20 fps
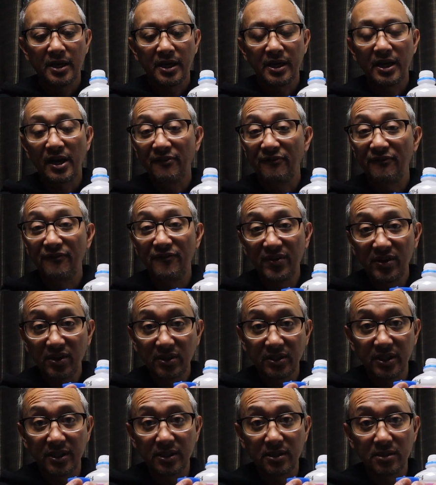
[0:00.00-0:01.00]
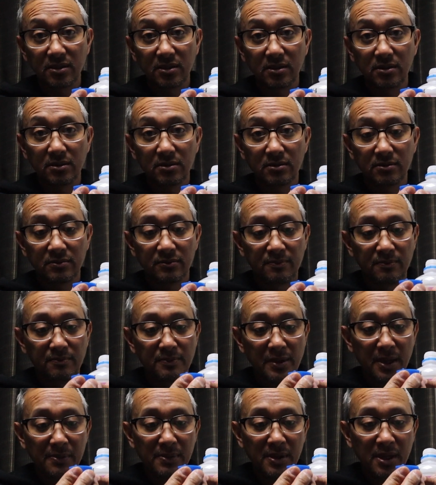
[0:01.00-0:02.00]
and I filled it
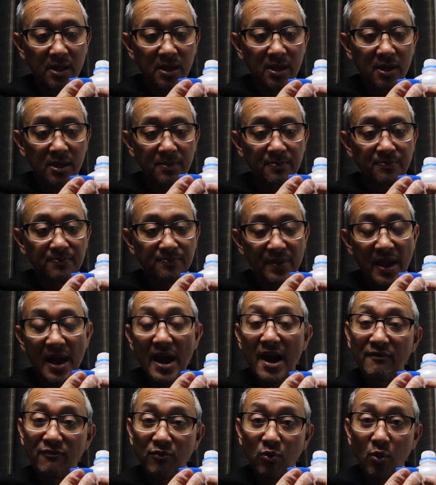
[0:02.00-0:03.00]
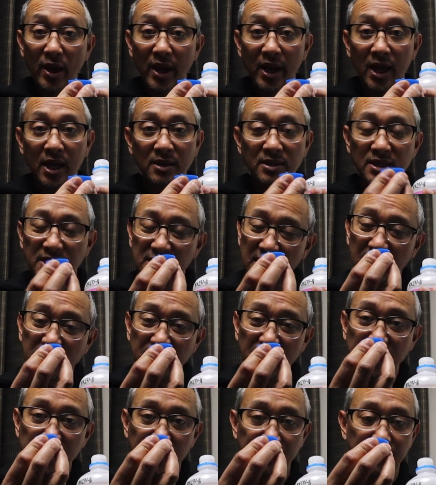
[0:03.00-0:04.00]
maybe halfway, just a,
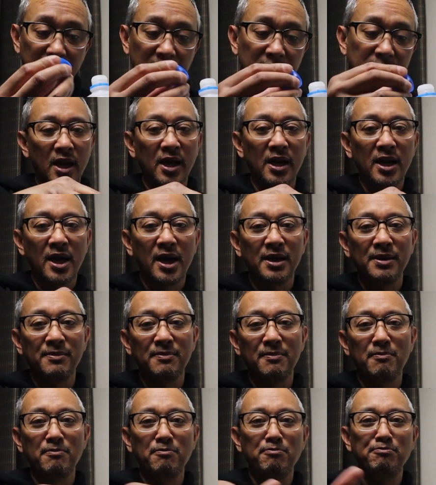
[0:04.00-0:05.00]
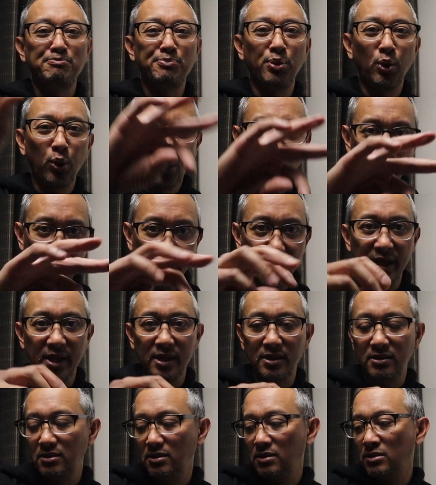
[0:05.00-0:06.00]
just a bit, and I poured
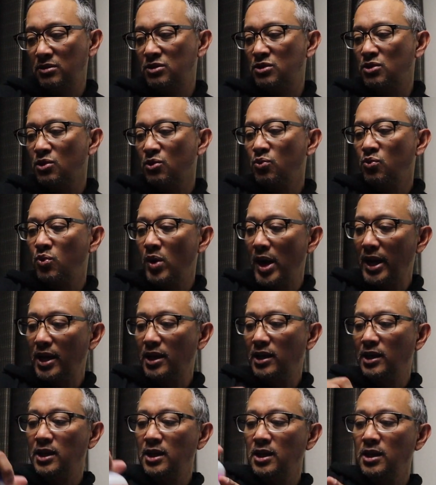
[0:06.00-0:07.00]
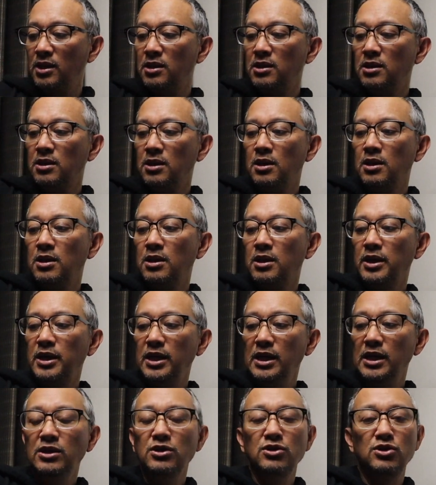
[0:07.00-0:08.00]
it directly
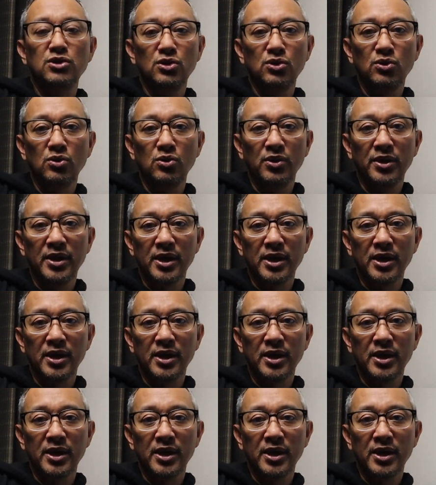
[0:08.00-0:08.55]
into